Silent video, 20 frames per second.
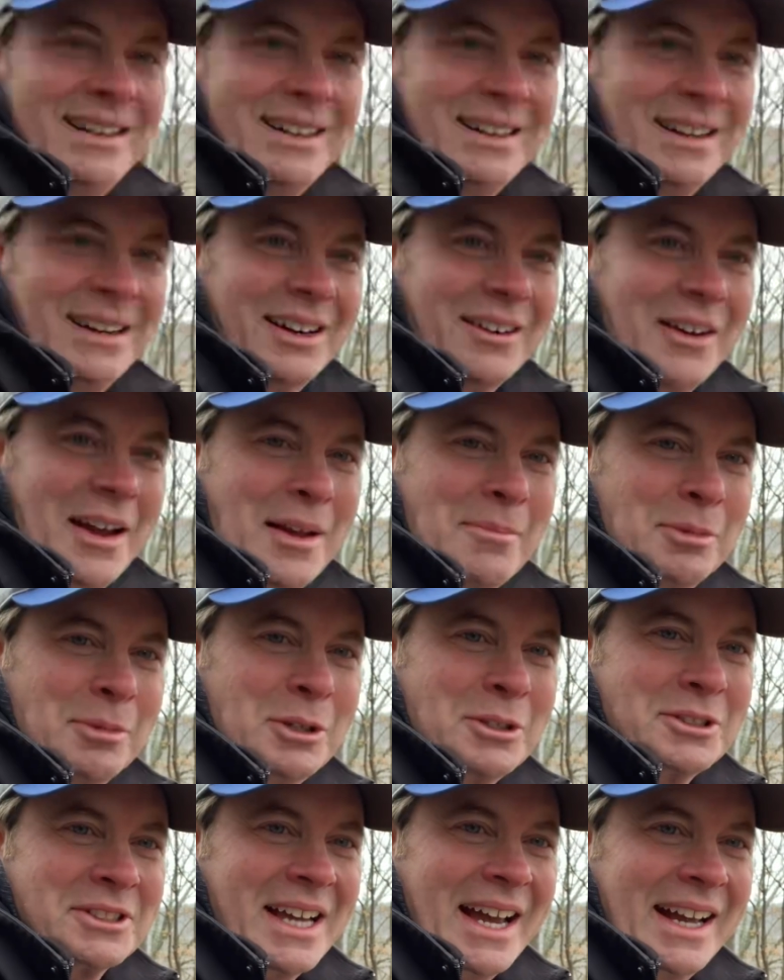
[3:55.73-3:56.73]
All right,
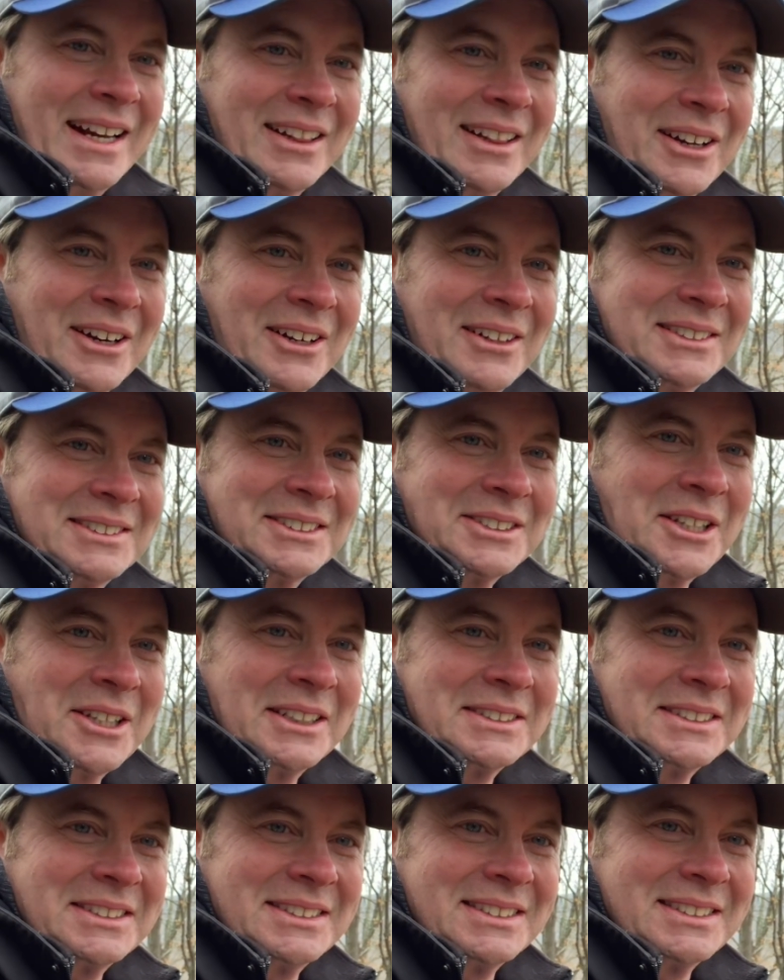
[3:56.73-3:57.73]
blue sign alert. So
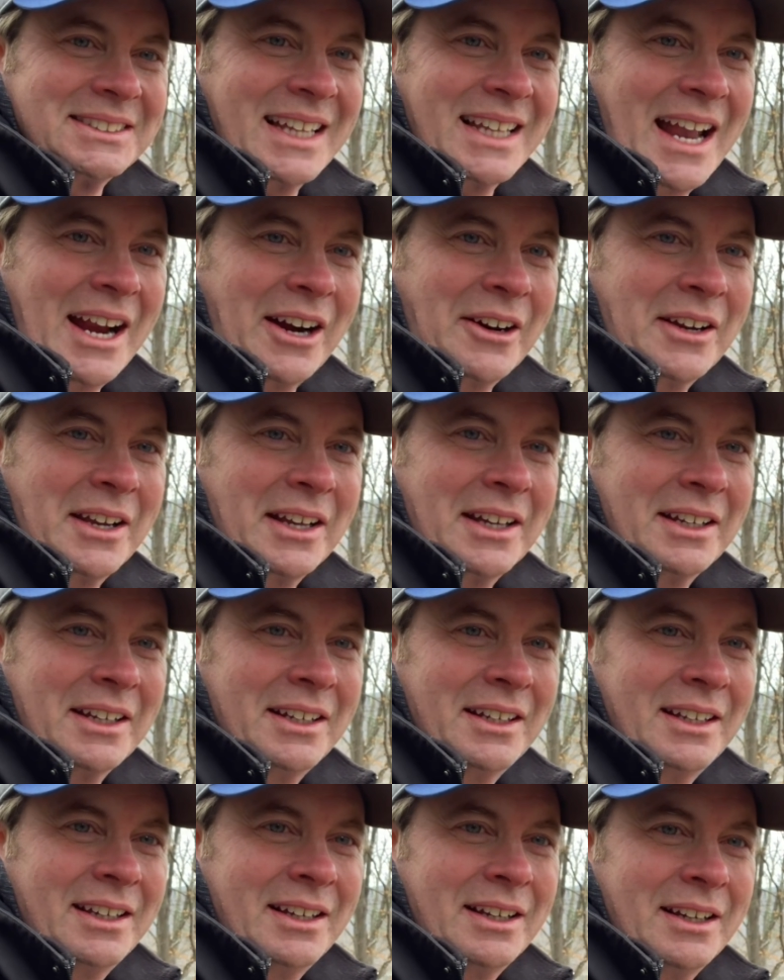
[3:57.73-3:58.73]
this area
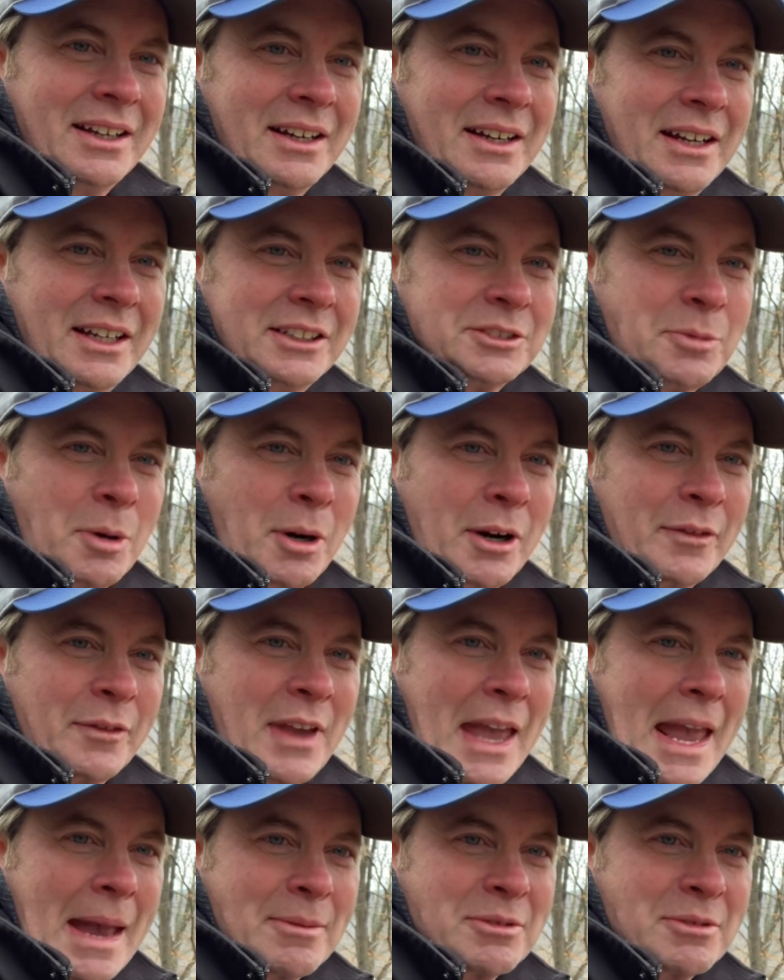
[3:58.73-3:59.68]
is part of Camp